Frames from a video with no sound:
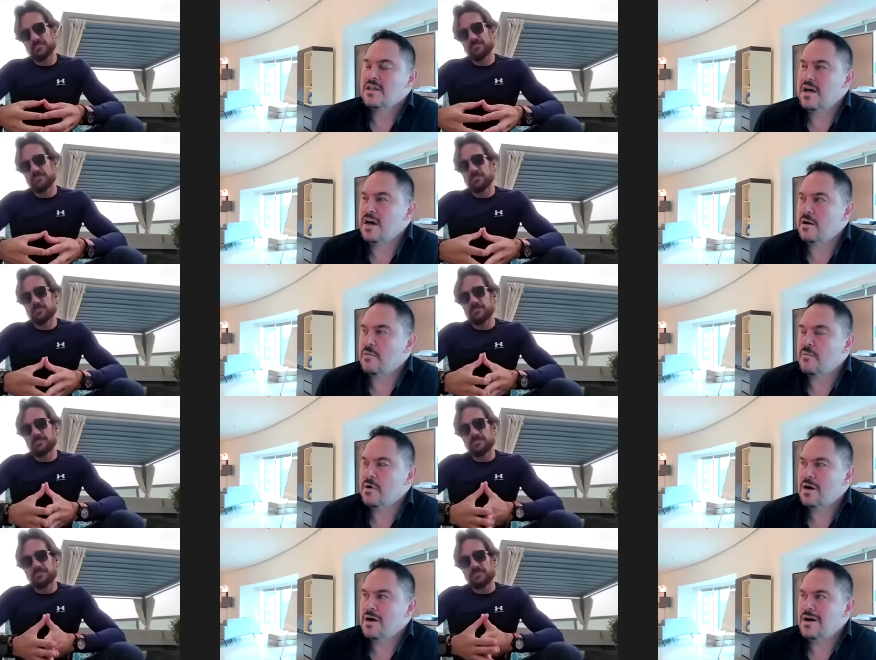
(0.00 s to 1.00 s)
Speaker 1: The um,
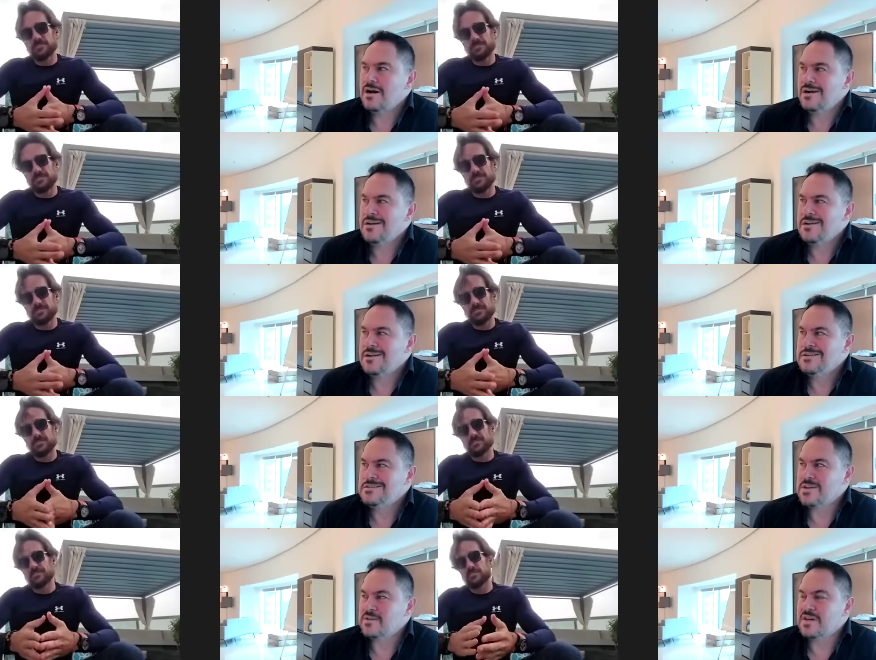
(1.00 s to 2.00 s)

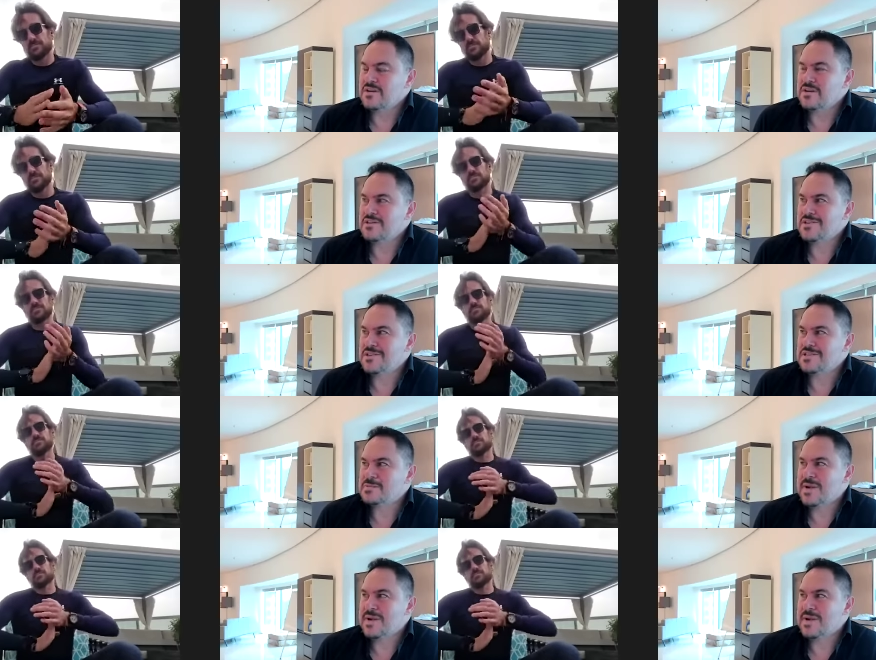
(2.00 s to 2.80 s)
so there, there, there's